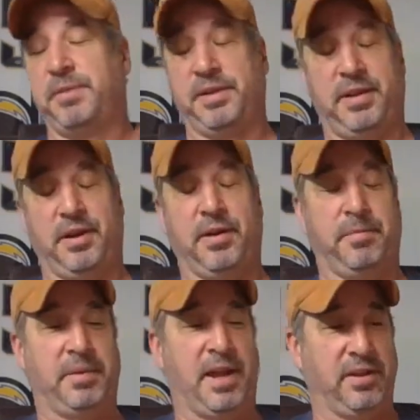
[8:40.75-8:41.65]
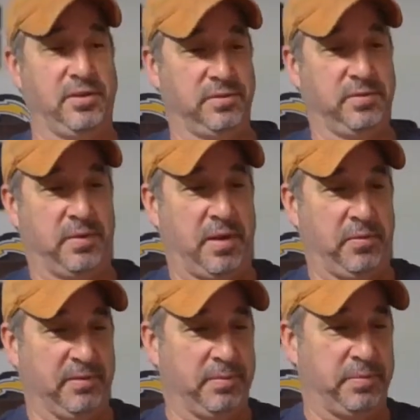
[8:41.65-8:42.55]
but I
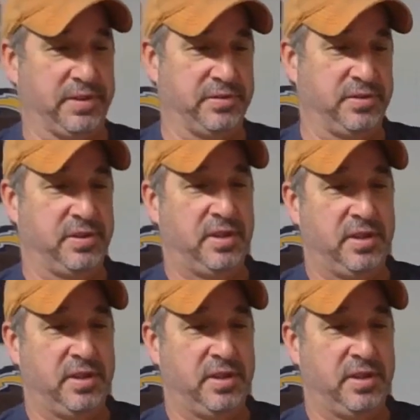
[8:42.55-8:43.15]
will give them pretzels.